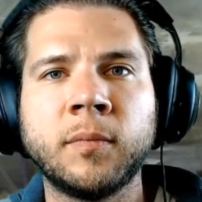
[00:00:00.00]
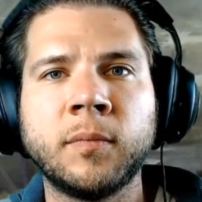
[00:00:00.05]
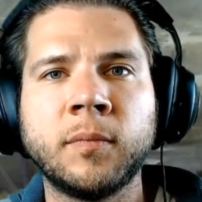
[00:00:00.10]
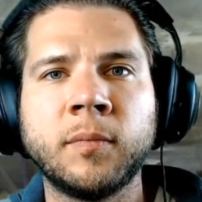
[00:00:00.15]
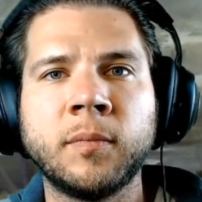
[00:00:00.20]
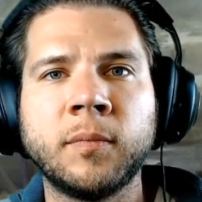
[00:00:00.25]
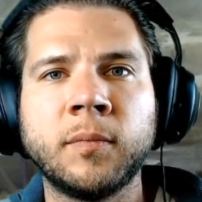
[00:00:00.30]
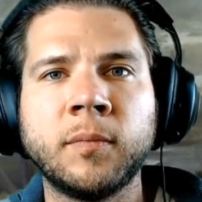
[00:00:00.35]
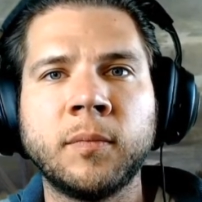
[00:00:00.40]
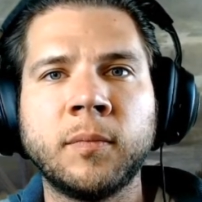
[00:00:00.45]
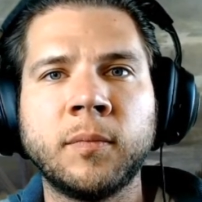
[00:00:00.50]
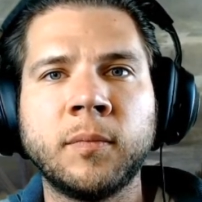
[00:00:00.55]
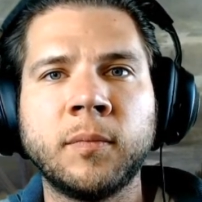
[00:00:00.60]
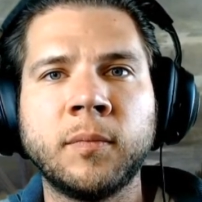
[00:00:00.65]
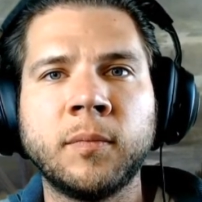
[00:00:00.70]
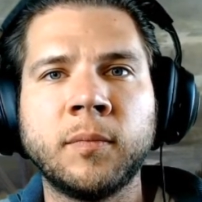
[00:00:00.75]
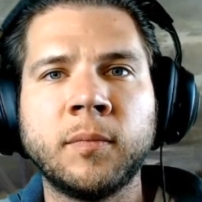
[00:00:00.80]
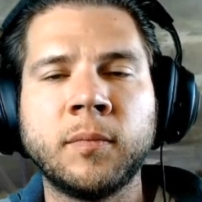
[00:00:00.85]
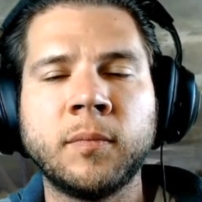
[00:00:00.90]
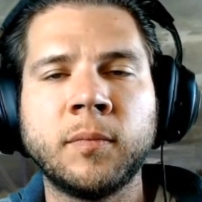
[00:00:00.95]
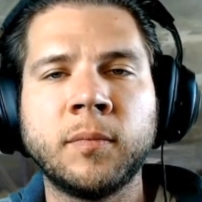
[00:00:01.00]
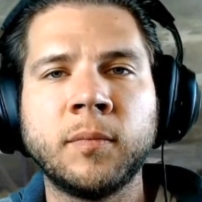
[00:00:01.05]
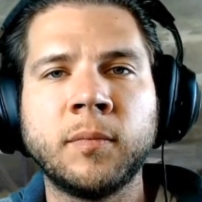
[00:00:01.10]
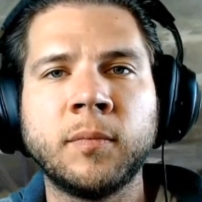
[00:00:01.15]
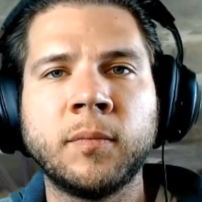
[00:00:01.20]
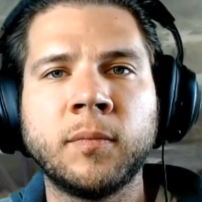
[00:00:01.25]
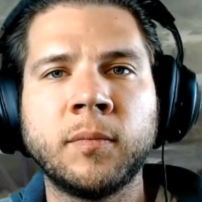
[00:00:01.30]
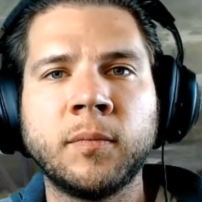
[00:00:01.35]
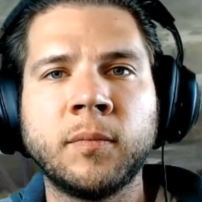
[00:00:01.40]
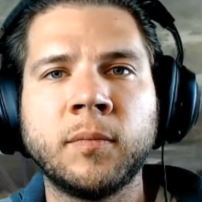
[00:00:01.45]

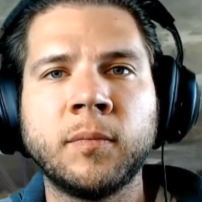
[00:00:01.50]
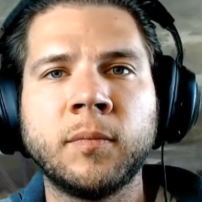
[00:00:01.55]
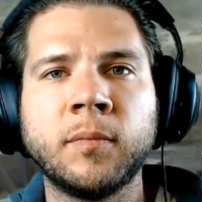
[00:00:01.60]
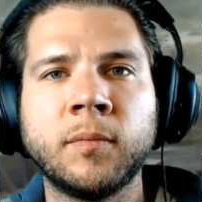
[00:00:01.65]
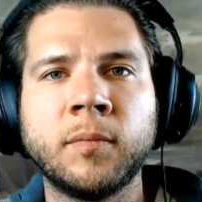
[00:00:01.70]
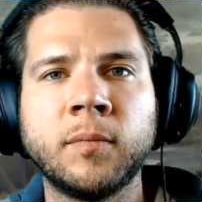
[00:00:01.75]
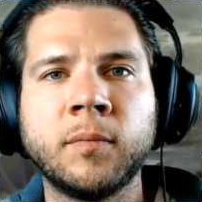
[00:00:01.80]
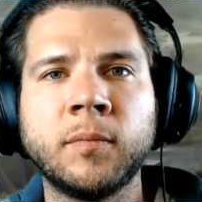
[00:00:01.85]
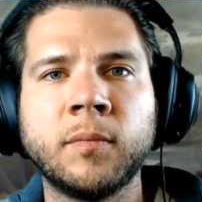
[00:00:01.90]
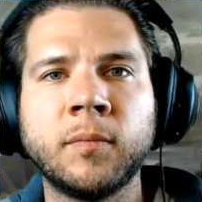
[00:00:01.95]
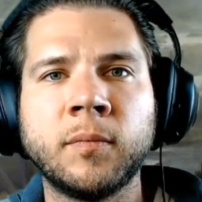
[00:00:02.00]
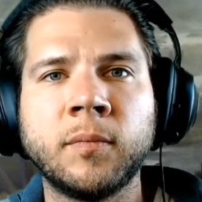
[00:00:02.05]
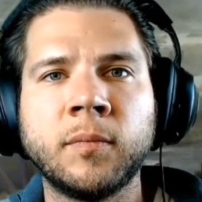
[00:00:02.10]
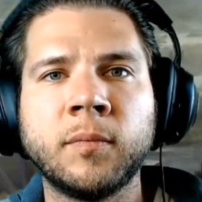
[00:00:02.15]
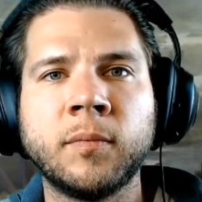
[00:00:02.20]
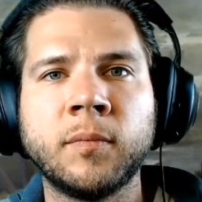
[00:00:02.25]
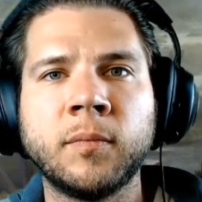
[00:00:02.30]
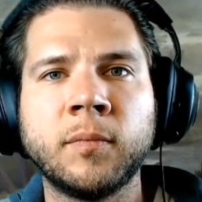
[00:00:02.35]
The person shown says nothing.